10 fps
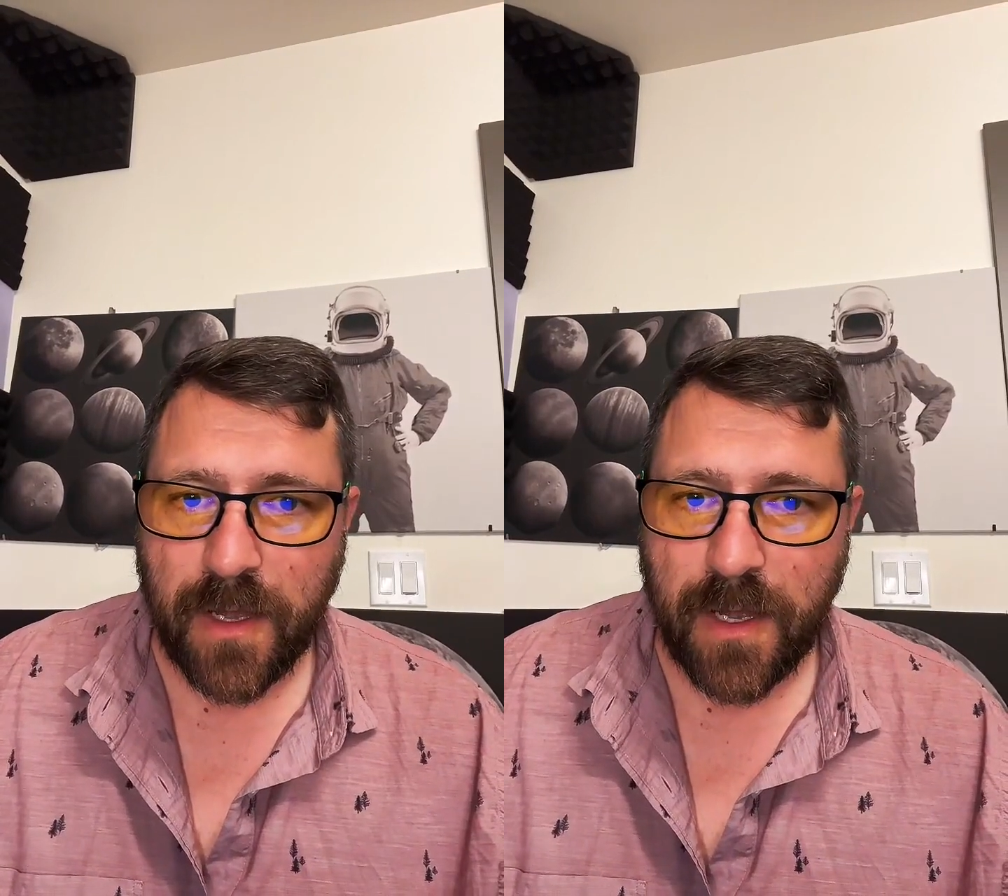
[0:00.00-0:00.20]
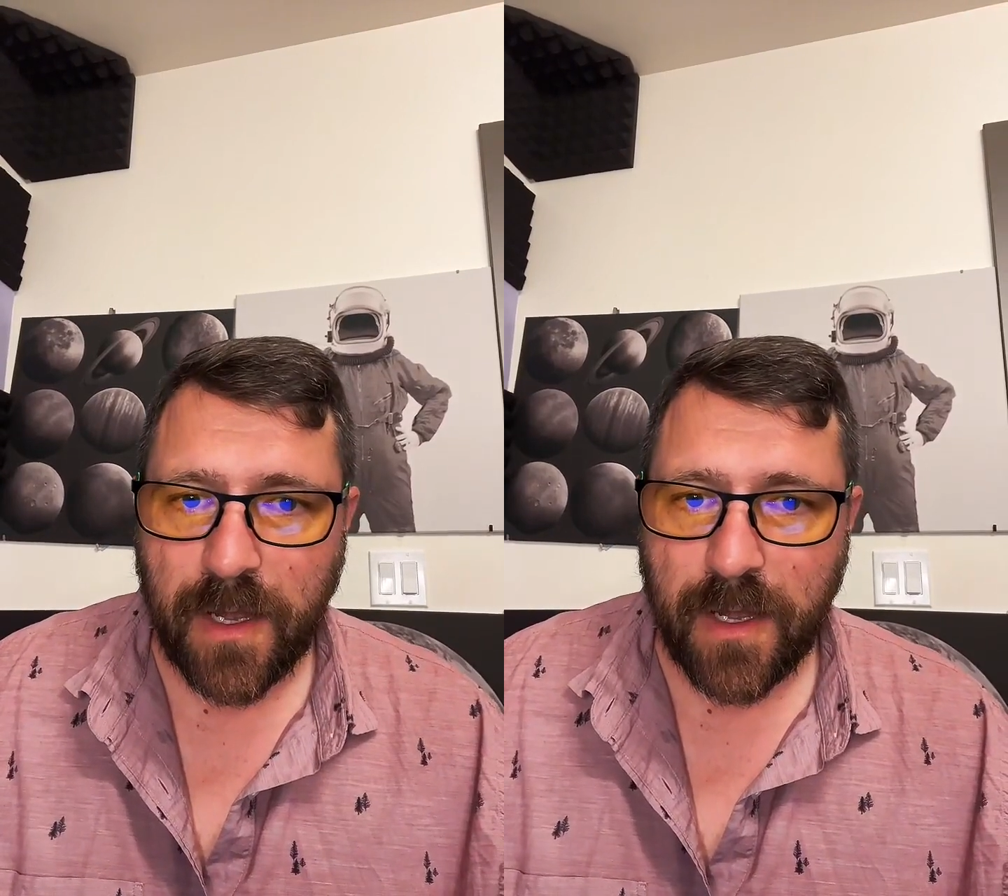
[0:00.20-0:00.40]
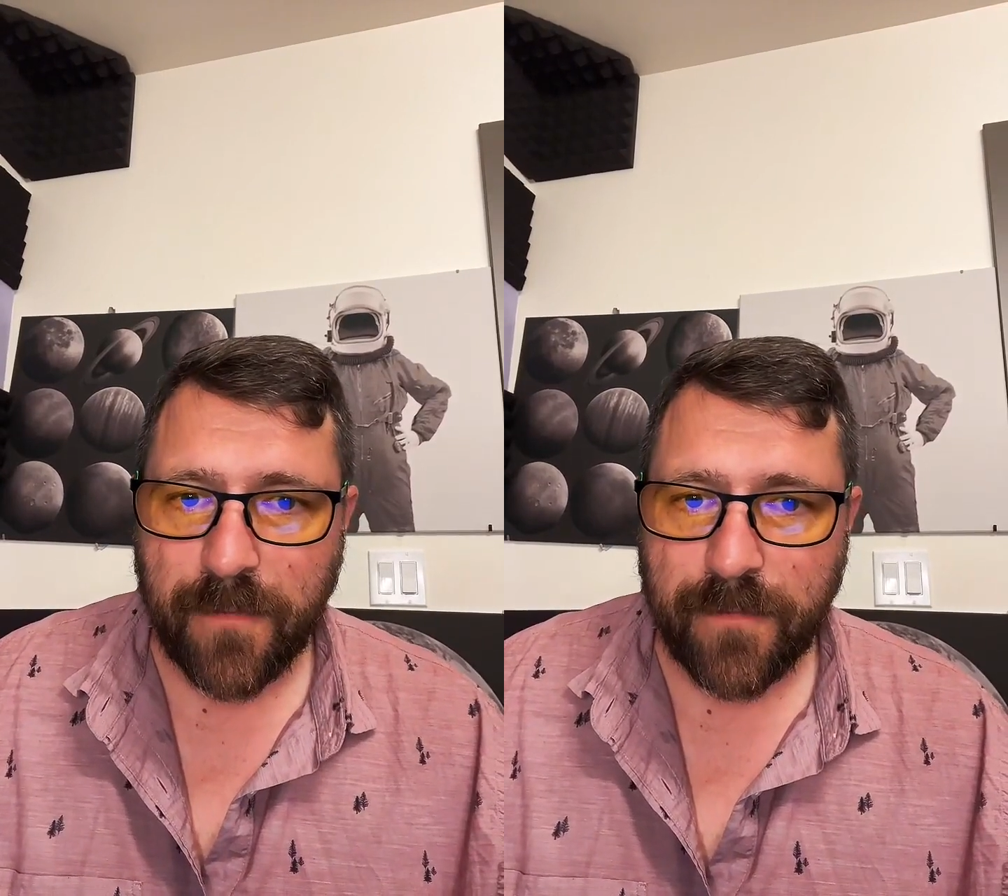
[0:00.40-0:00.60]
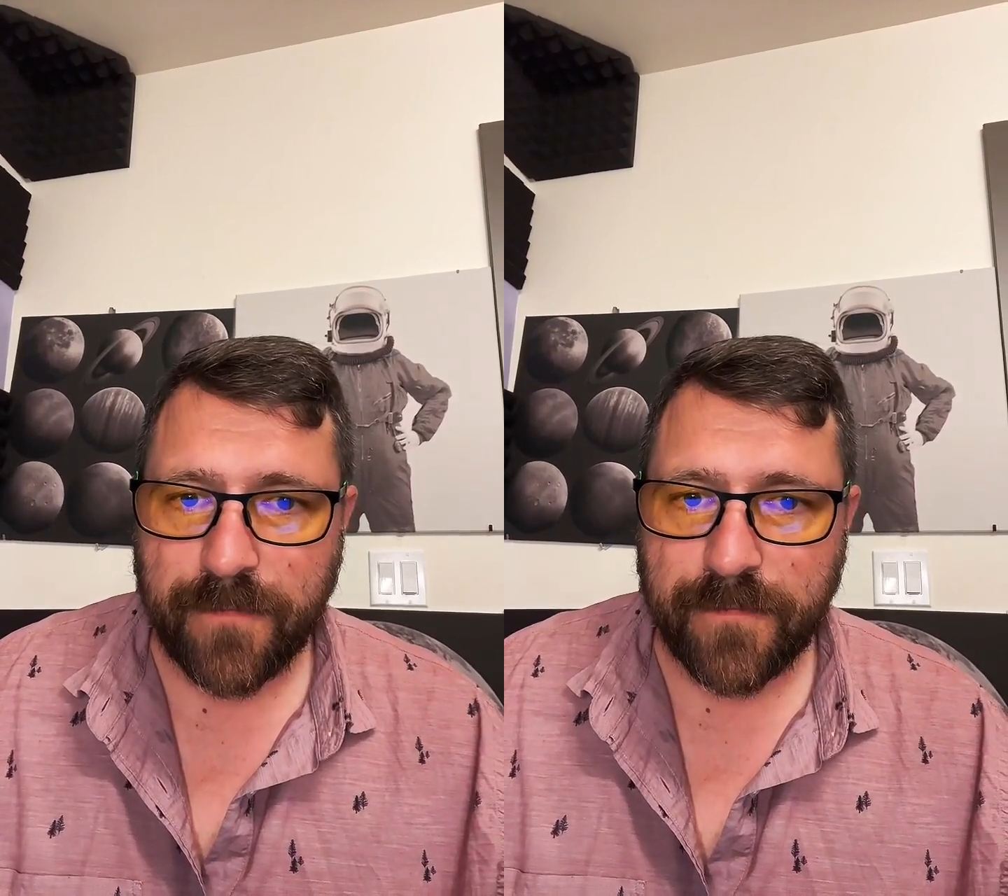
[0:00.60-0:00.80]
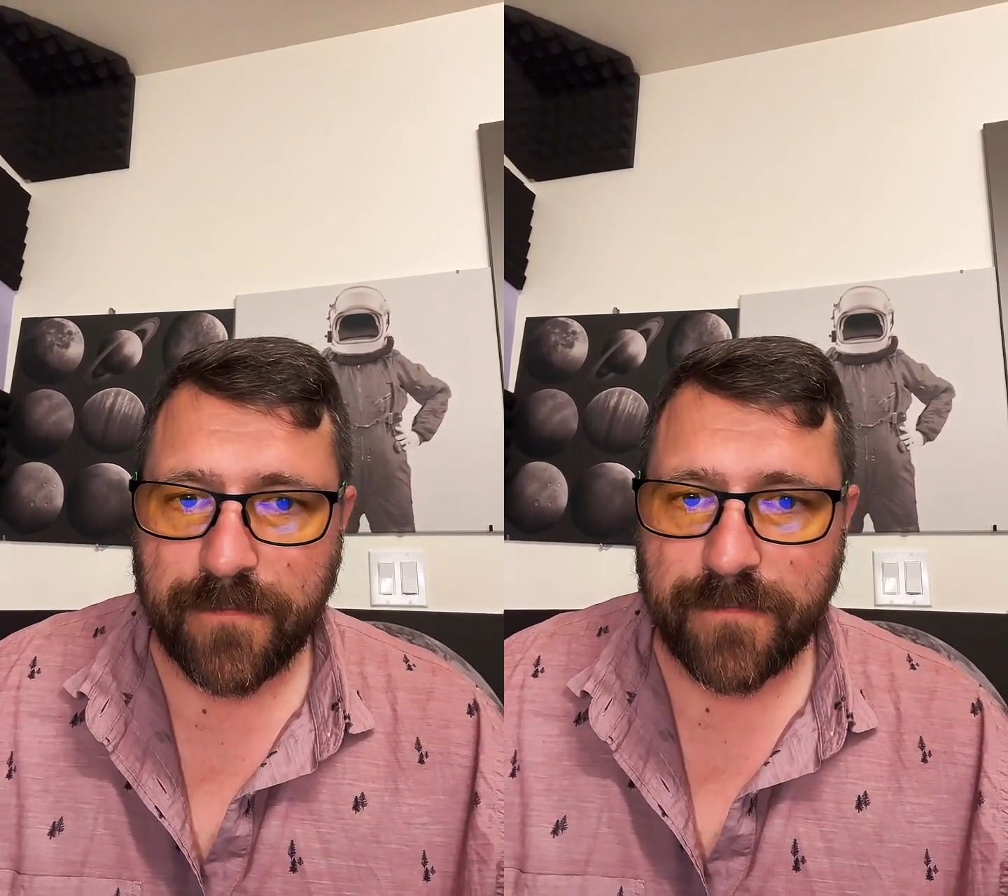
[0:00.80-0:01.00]

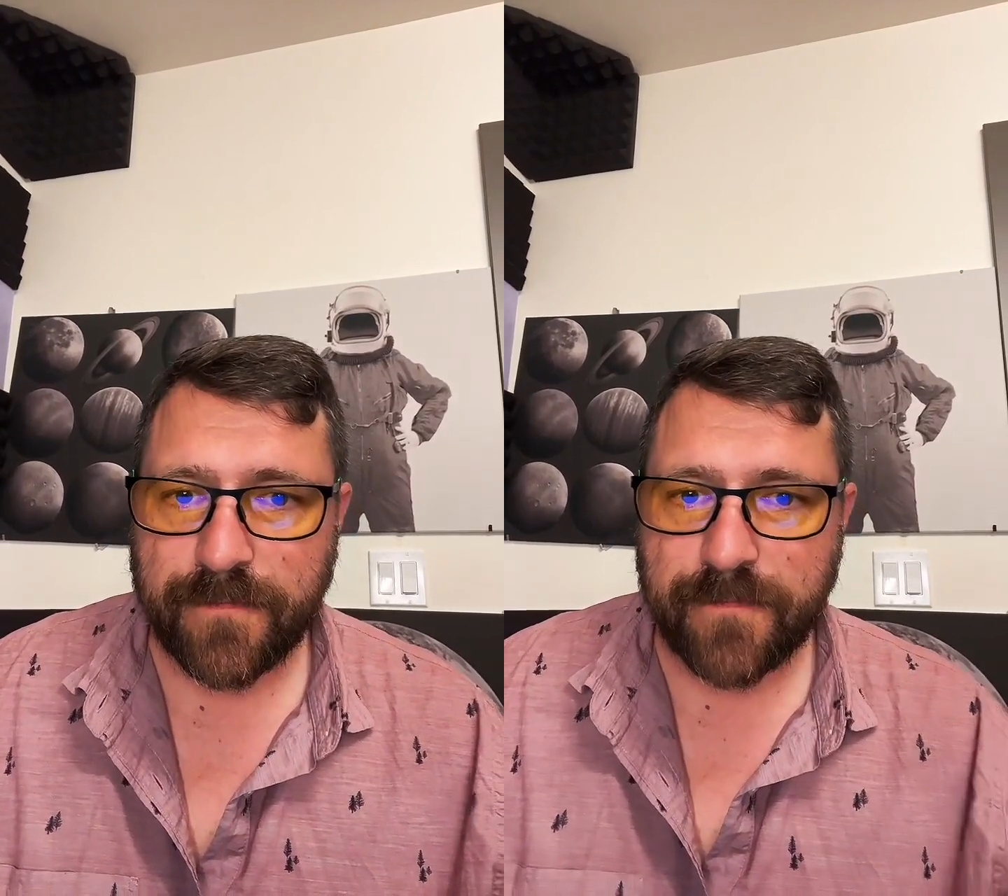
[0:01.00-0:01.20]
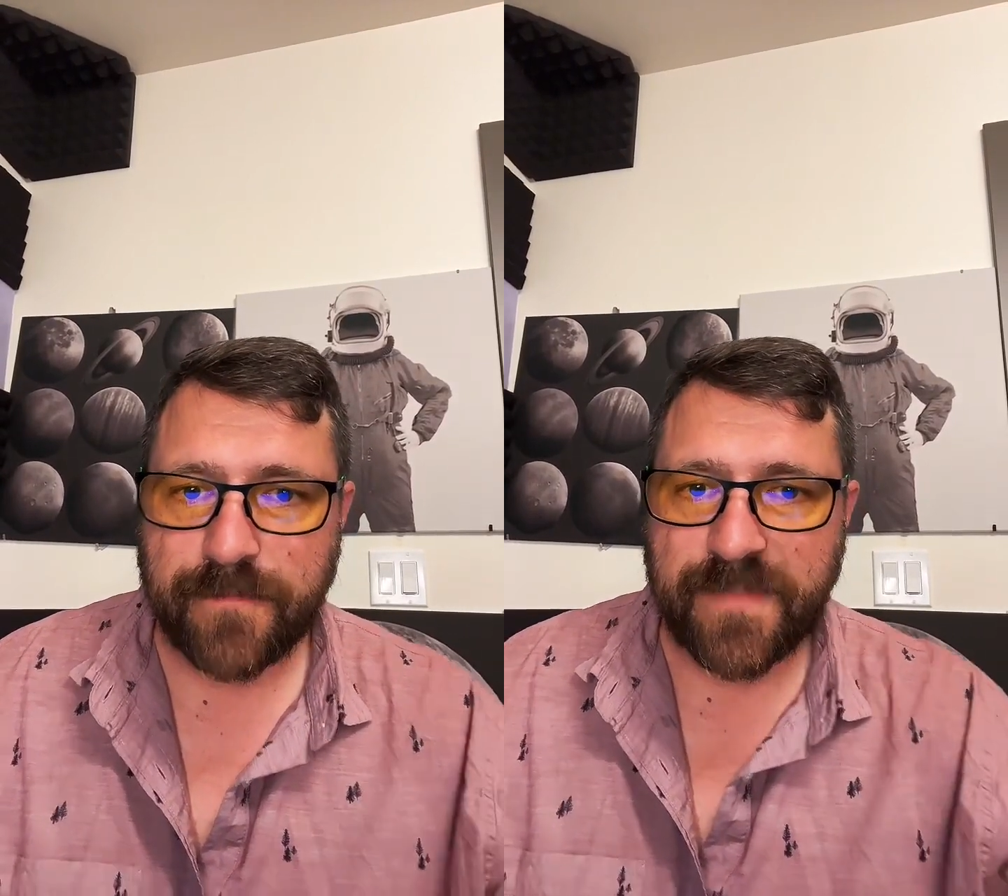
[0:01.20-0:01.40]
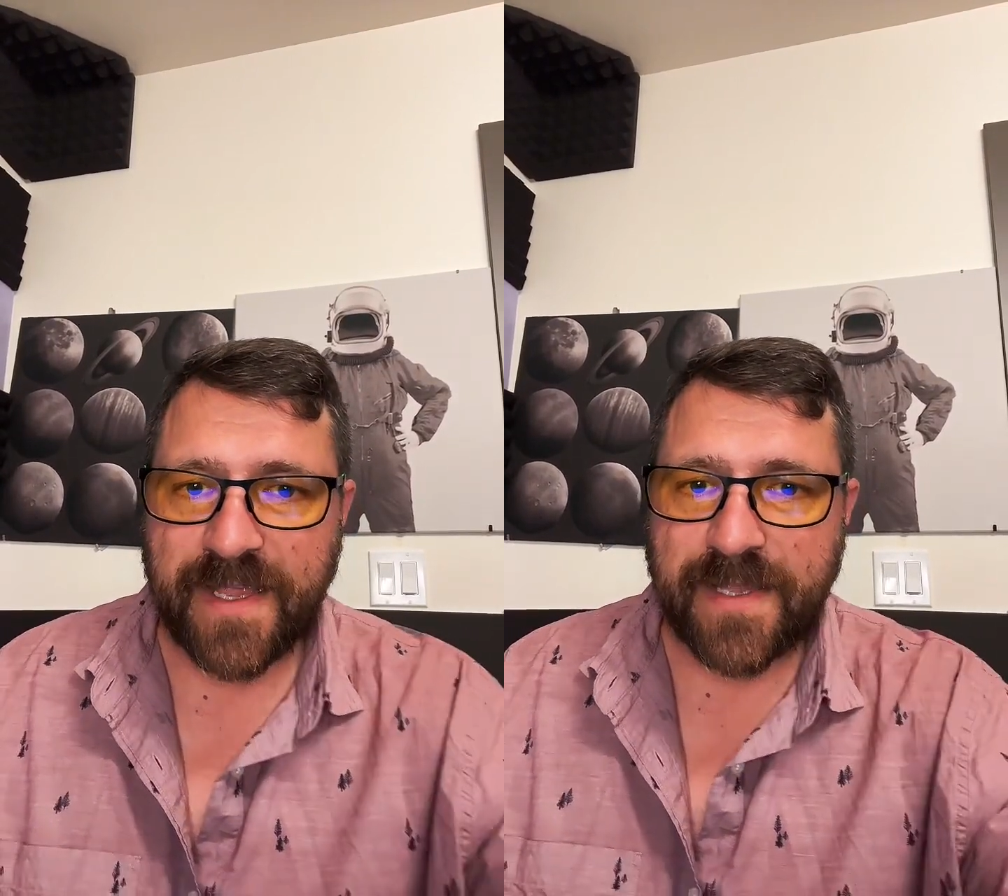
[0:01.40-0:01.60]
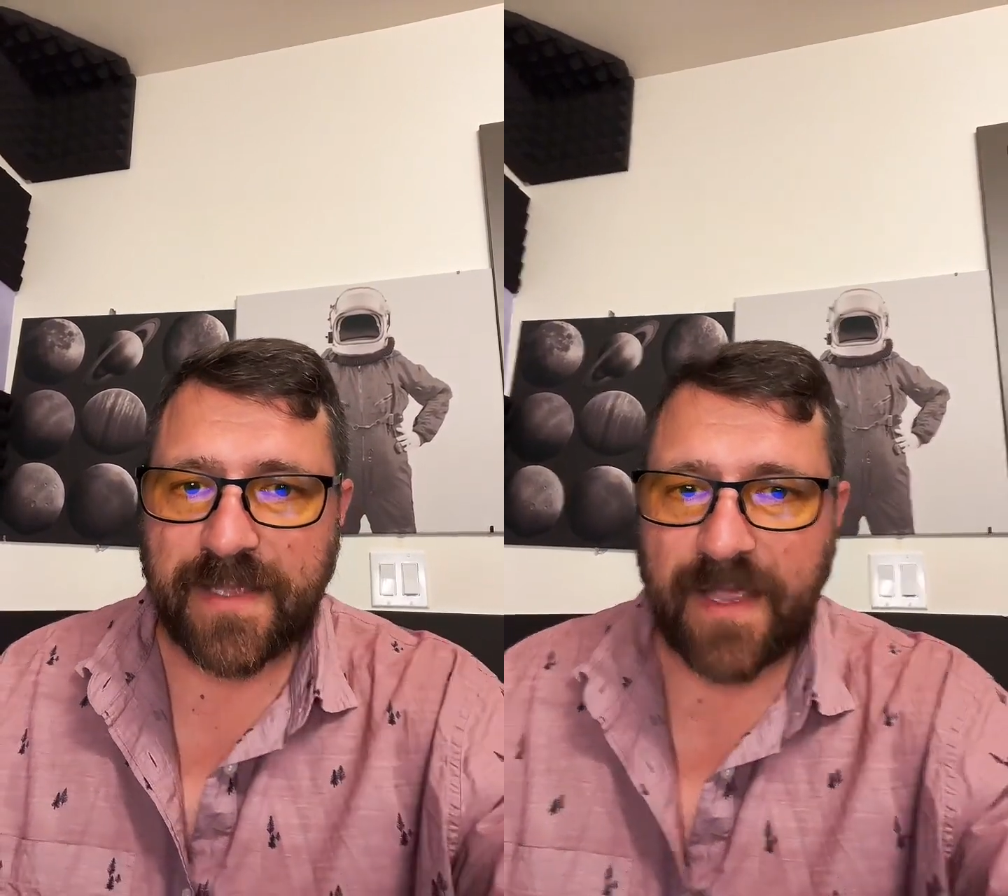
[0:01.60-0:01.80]
do. Nick